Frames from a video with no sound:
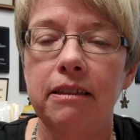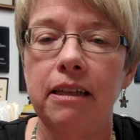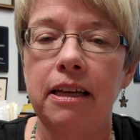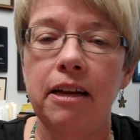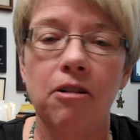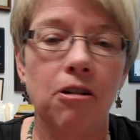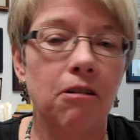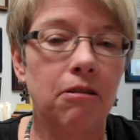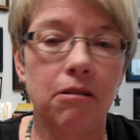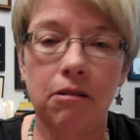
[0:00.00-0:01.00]
they
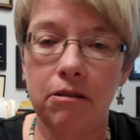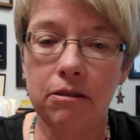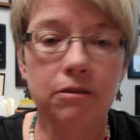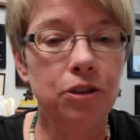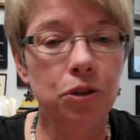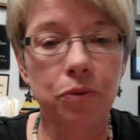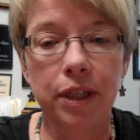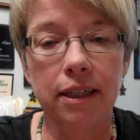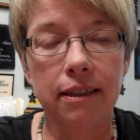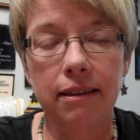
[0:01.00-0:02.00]
are all
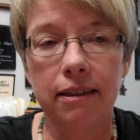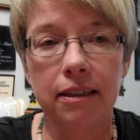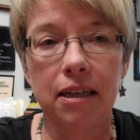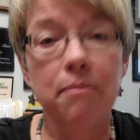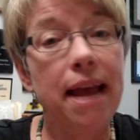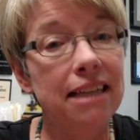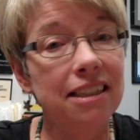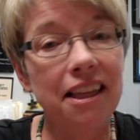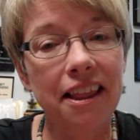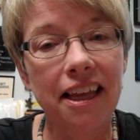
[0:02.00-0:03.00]
doing
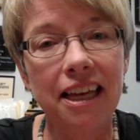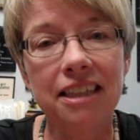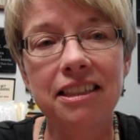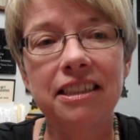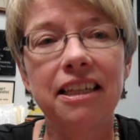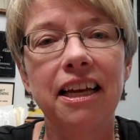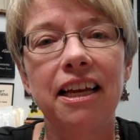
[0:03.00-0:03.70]
amazing things